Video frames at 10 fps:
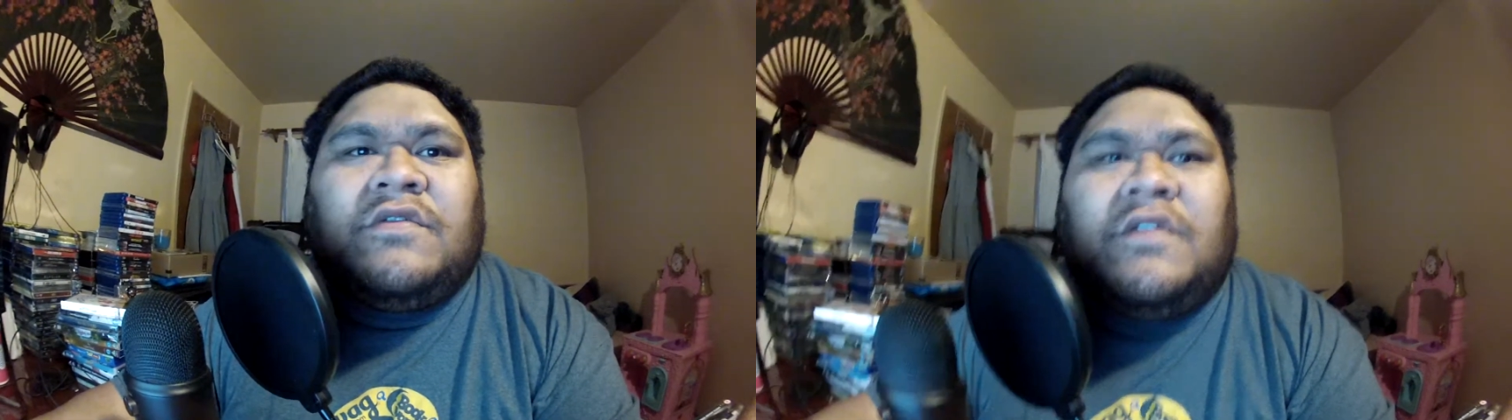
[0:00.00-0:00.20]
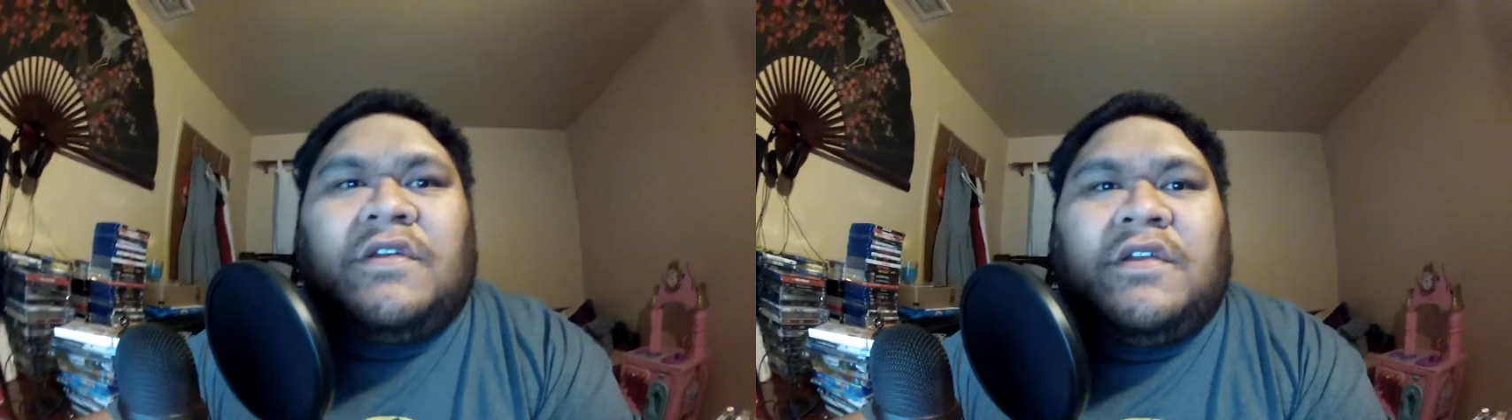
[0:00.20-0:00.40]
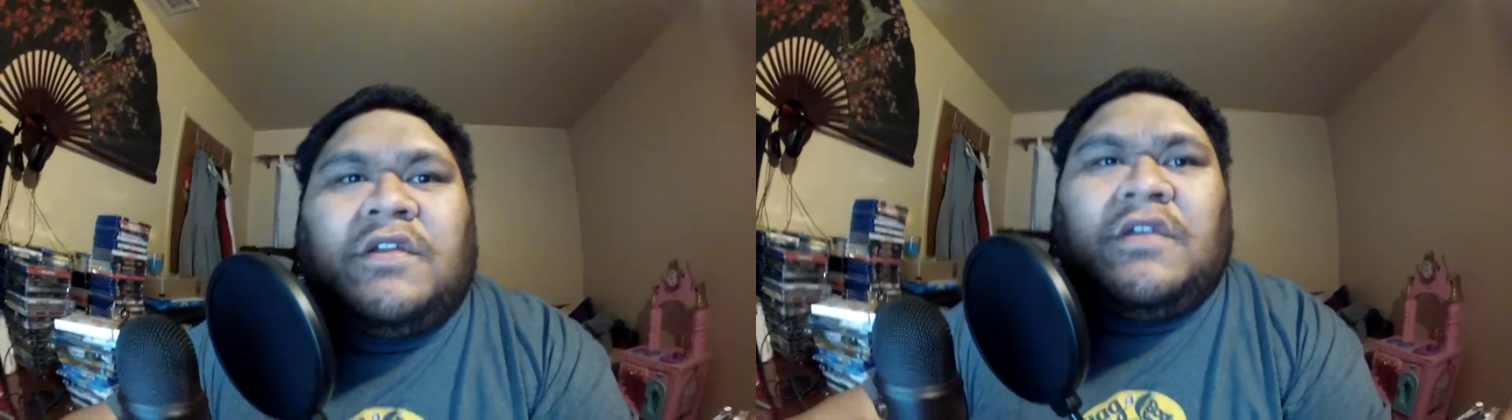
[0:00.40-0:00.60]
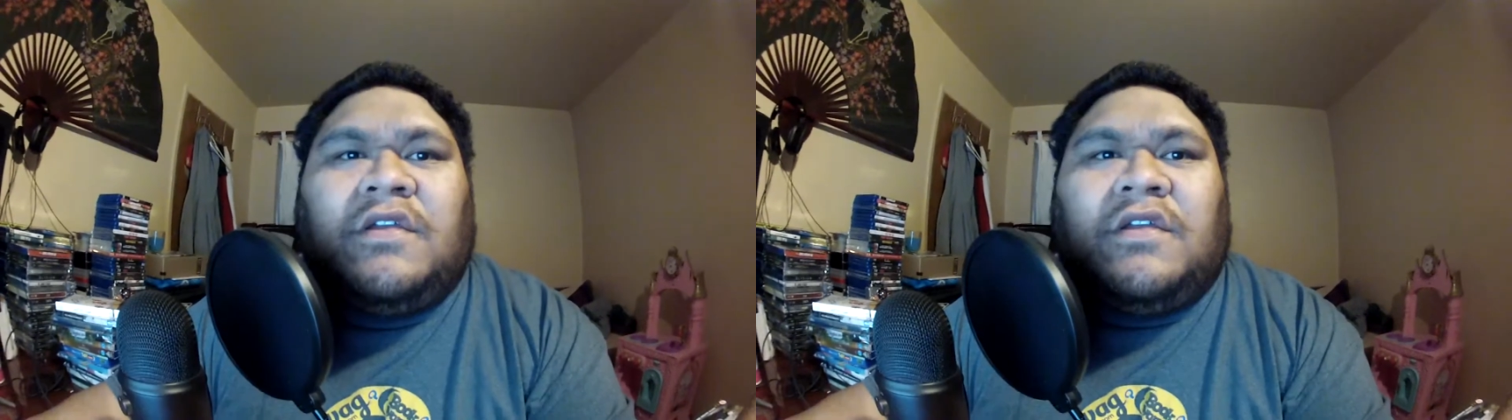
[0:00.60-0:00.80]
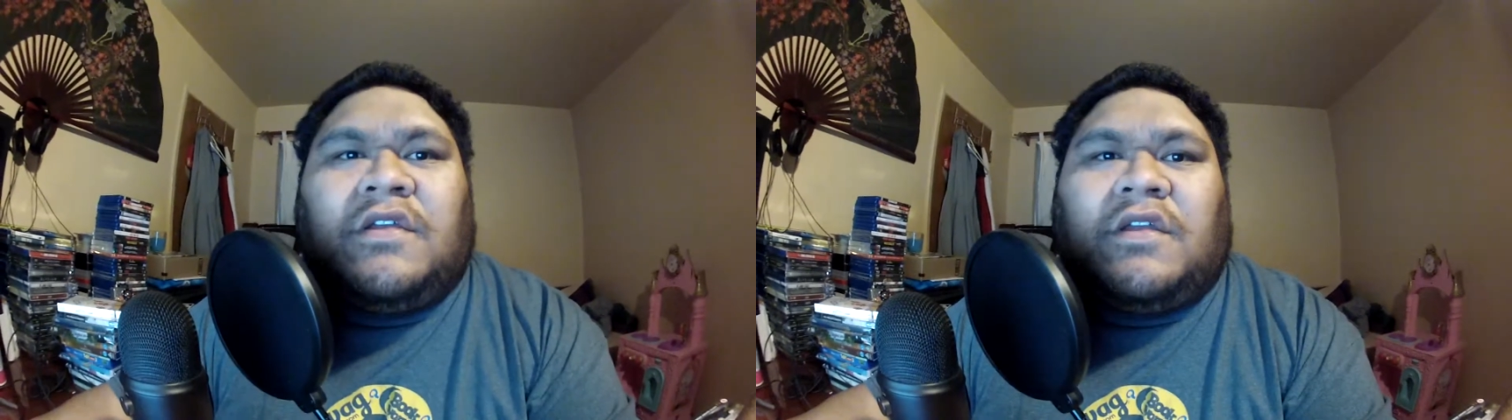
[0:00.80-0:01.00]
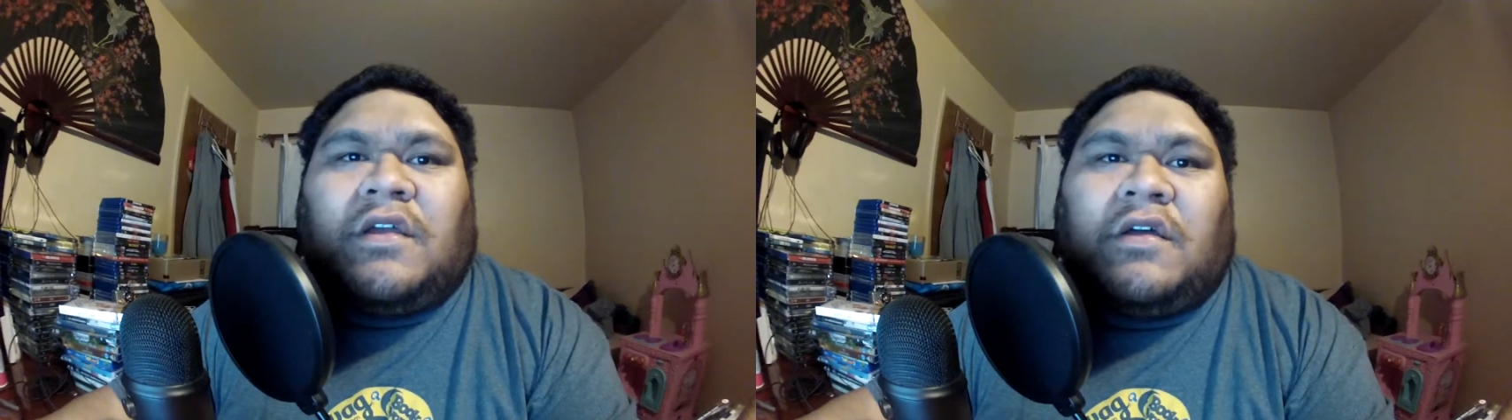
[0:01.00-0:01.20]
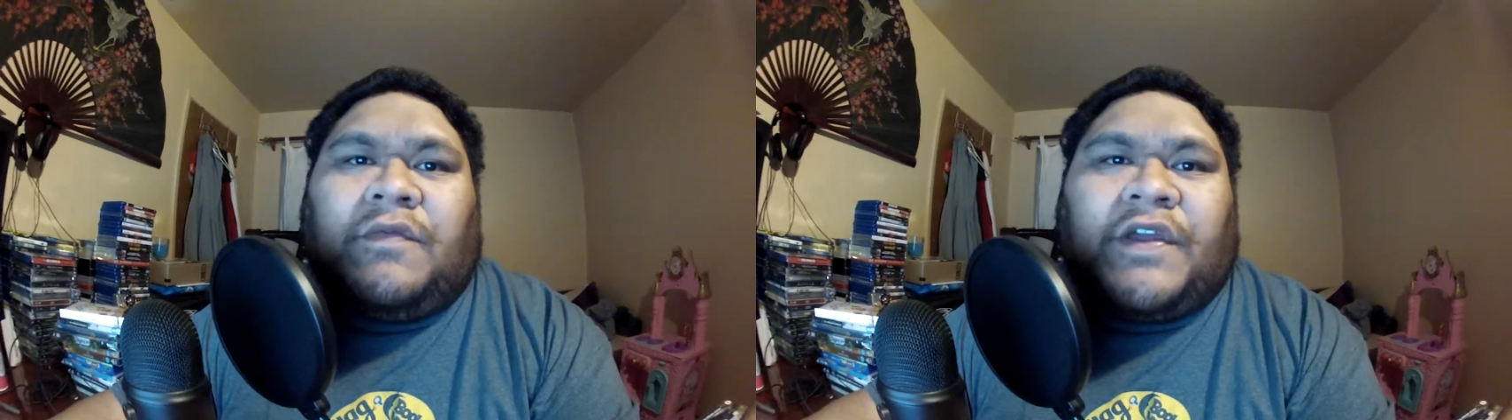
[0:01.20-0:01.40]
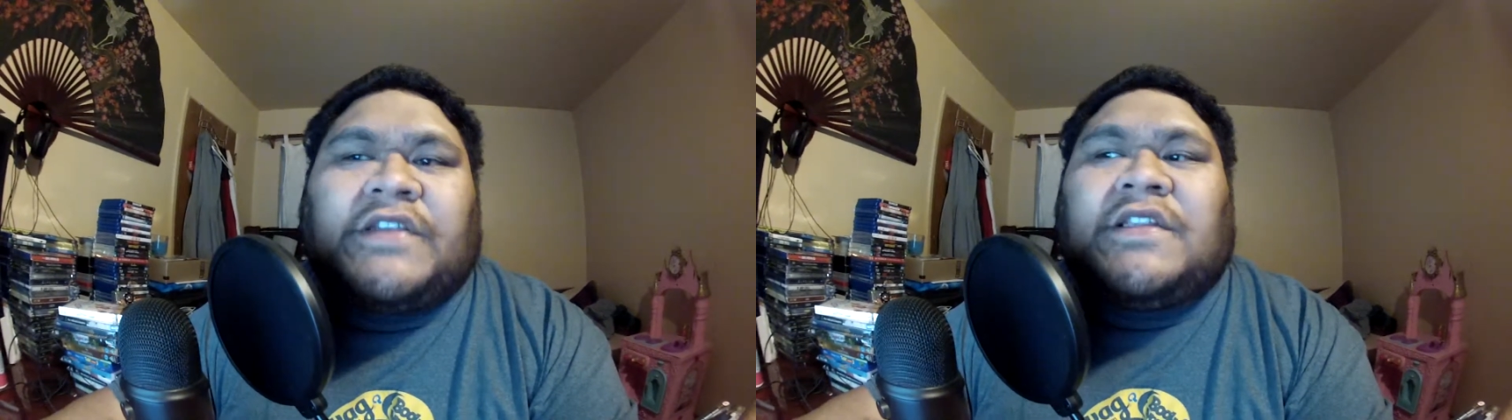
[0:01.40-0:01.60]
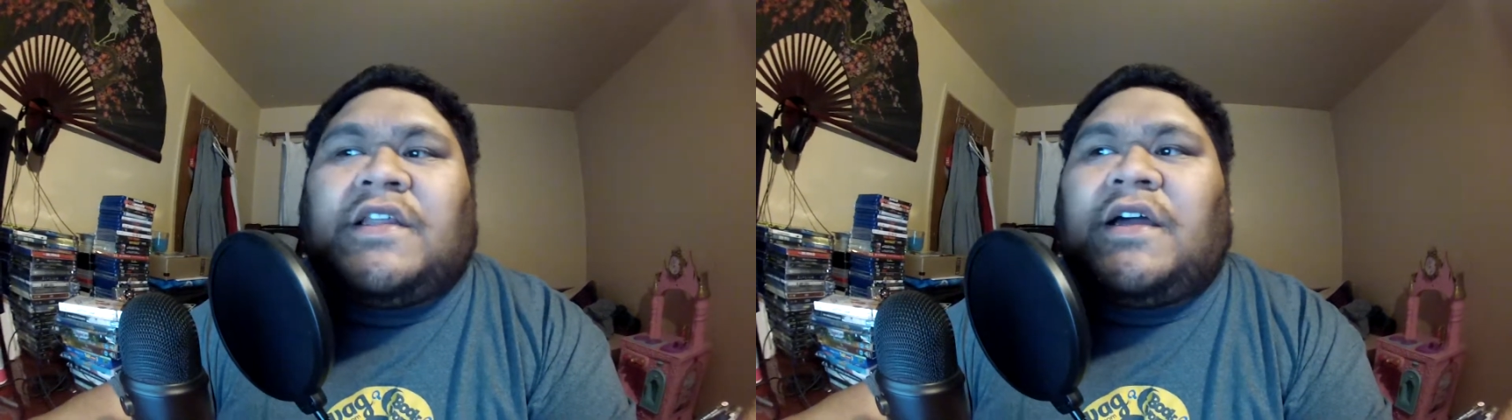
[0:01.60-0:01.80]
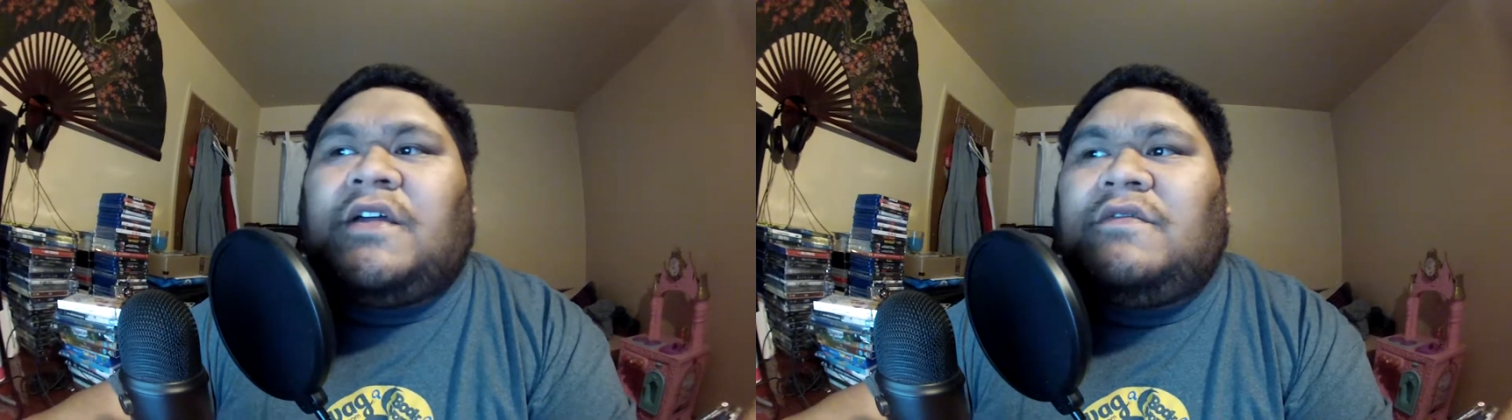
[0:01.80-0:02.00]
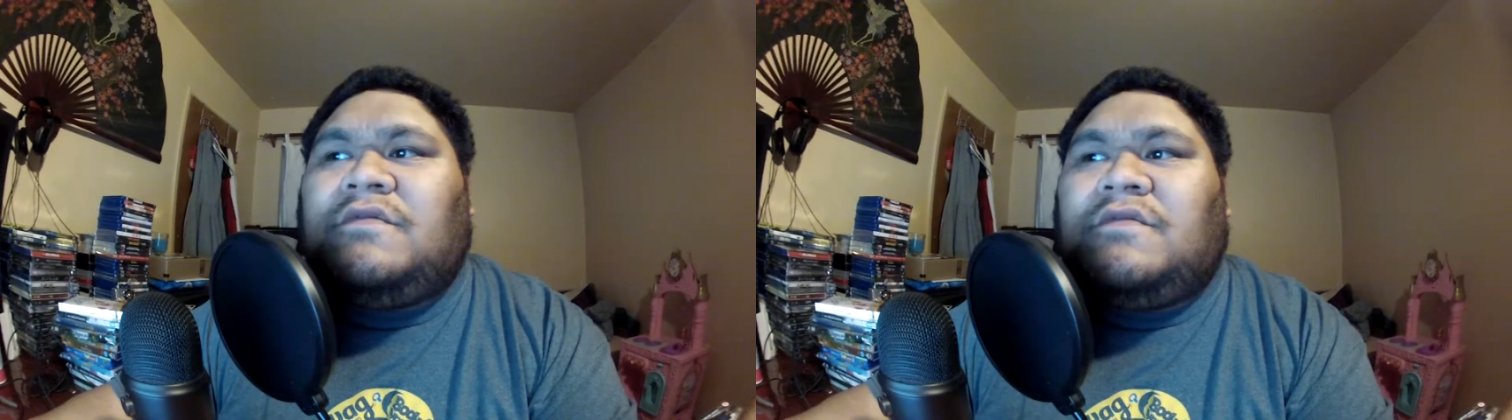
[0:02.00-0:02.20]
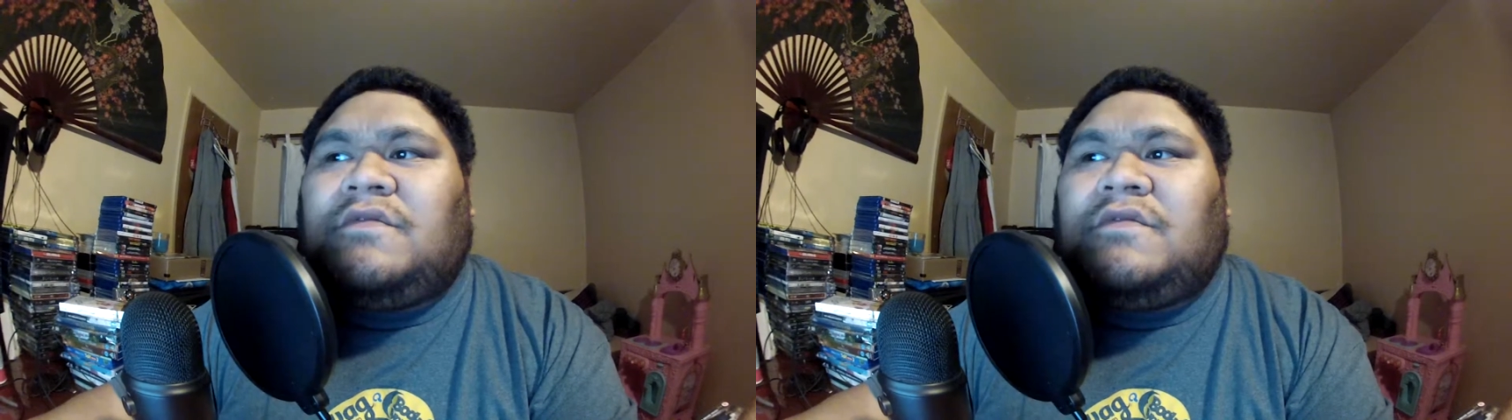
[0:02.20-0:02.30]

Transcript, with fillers: Uh, thanks a lot